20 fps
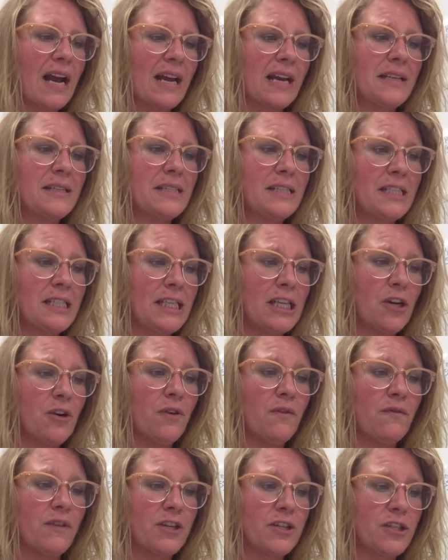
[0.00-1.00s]
and see her
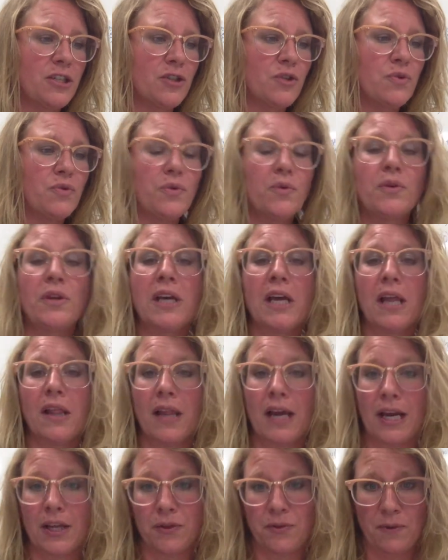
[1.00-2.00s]
vision truly
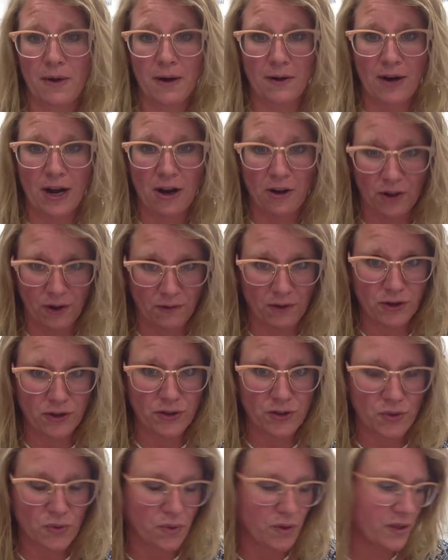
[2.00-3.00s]
align throughout all of our
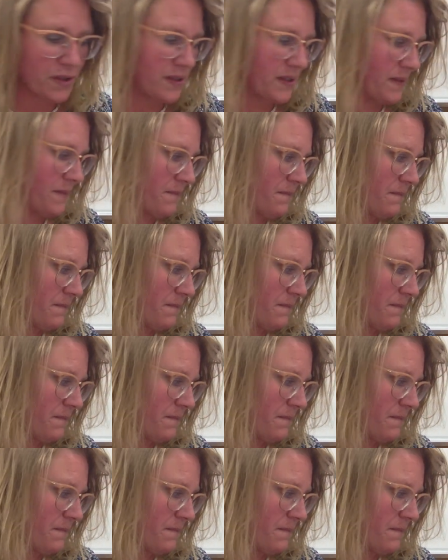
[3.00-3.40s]
schools.